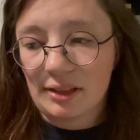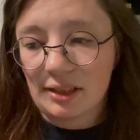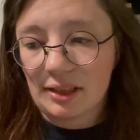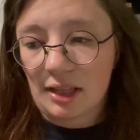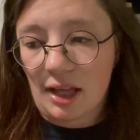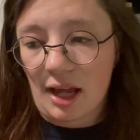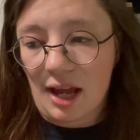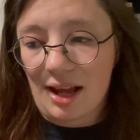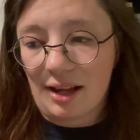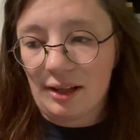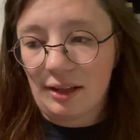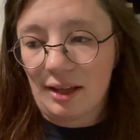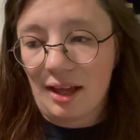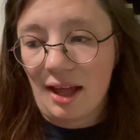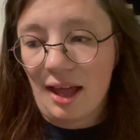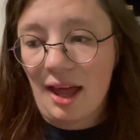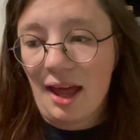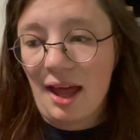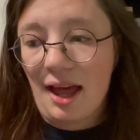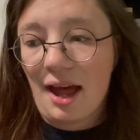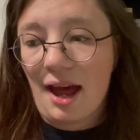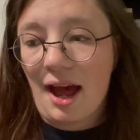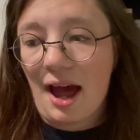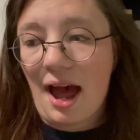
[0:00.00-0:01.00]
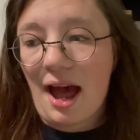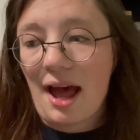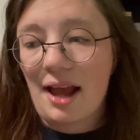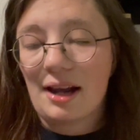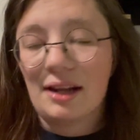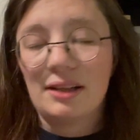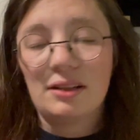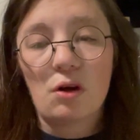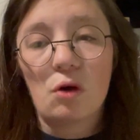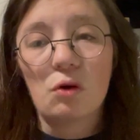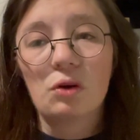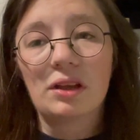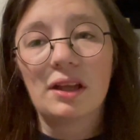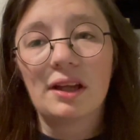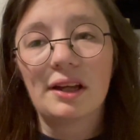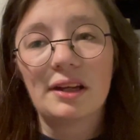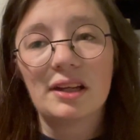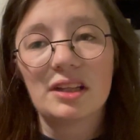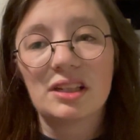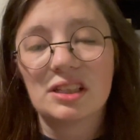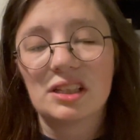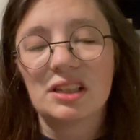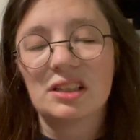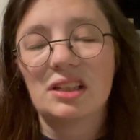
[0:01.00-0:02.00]
thing. And I
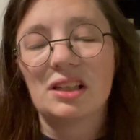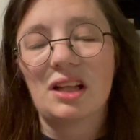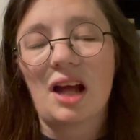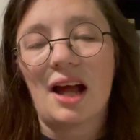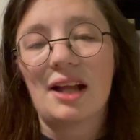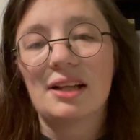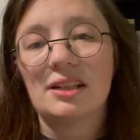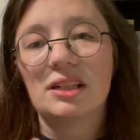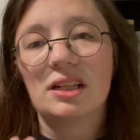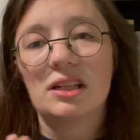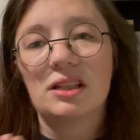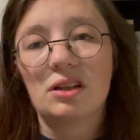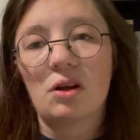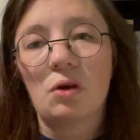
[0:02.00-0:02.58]
just